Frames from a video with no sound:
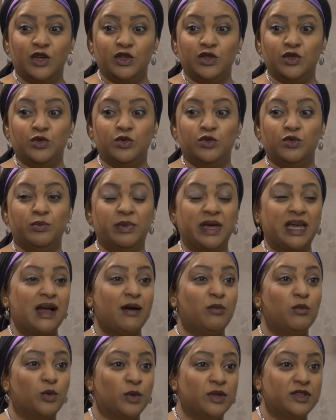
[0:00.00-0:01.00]
You
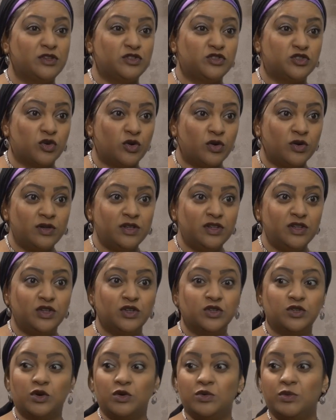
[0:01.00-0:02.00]
become withdrawn.
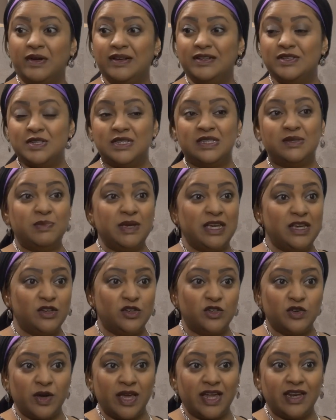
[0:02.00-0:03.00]
You don't want to
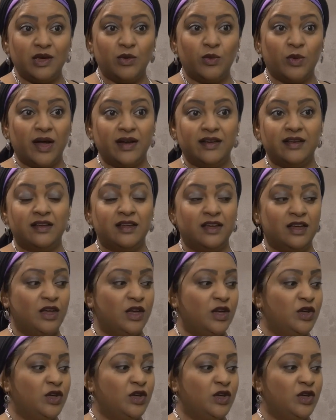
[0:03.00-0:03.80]
speak to anyone.